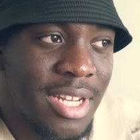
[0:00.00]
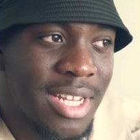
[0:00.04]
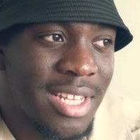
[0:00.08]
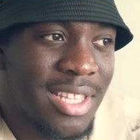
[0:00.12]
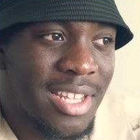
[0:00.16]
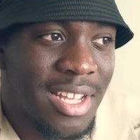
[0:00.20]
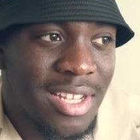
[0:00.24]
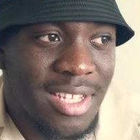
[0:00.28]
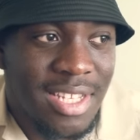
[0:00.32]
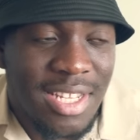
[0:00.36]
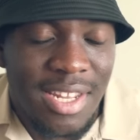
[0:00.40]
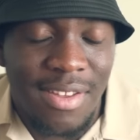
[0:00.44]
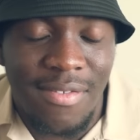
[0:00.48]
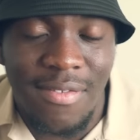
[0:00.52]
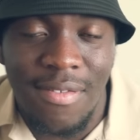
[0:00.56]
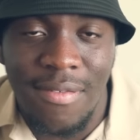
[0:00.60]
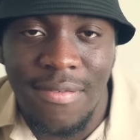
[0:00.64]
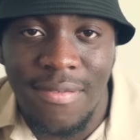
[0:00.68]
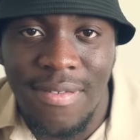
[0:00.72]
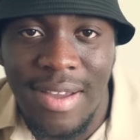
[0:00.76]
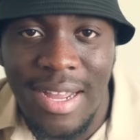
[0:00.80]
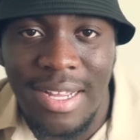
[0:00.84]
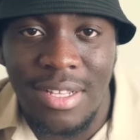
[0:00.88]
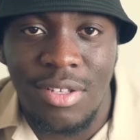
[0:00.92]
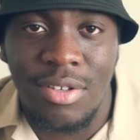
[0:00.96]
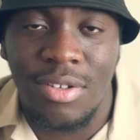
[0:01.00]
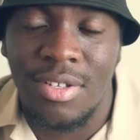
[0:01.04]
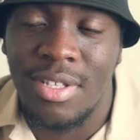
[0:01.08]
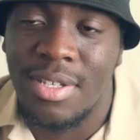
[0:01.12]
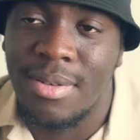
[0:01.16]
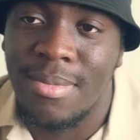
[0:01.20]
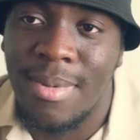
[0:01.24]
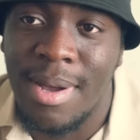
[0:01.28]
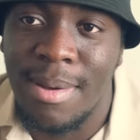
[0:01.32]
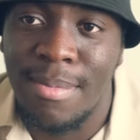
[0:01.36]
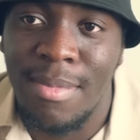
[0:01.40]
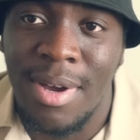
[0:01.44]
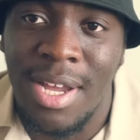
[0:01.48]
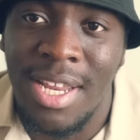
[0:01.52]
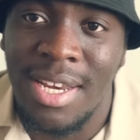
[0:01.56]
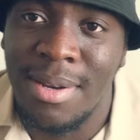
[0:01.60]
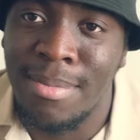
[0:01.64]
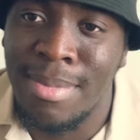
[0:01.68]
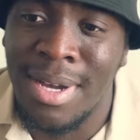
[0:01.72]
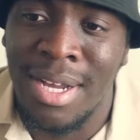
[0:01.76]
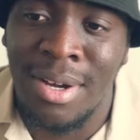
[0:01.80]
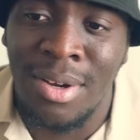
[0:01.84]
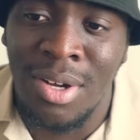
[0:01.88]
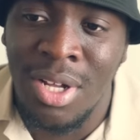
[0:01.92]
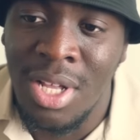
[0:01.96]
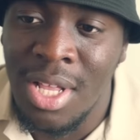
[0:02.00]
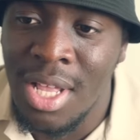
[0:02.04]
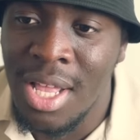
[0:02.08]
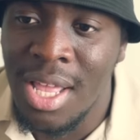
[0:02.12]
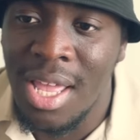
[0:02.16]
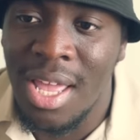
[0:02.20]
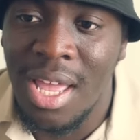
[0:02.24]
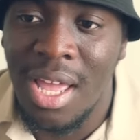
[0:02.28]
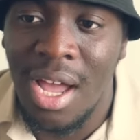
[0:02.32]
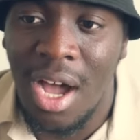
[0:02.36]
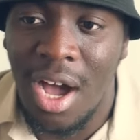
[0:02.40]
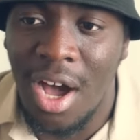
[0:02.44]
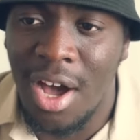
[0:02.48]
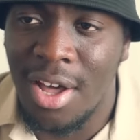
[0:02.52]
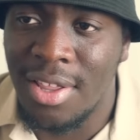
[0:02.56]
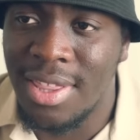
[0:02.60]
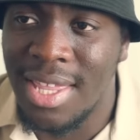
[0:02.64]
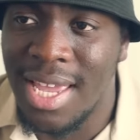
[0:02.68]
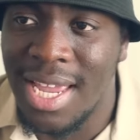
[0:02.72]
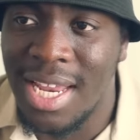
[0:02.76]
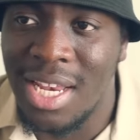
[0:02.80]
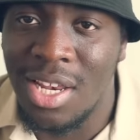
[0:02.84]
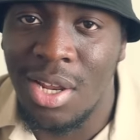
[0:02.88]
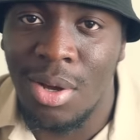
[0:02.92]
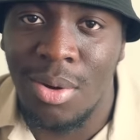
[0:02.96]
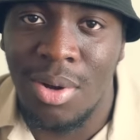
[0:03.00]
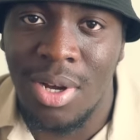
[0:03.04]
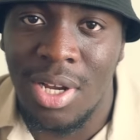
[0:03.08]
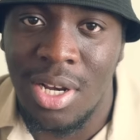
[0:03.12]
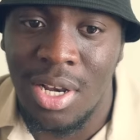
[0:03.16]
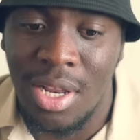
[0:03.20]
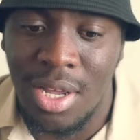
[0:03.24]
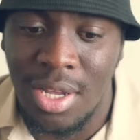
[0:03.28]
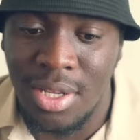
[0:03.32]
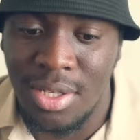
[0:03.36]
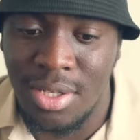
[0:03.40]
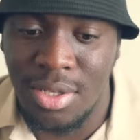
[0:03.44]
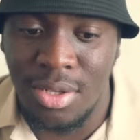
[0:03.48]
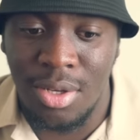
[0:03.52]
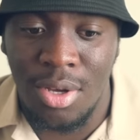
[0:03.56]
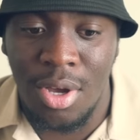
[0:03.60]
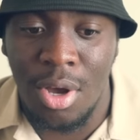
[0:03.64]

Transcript: It doesn't even factor into my mind about are they lower class?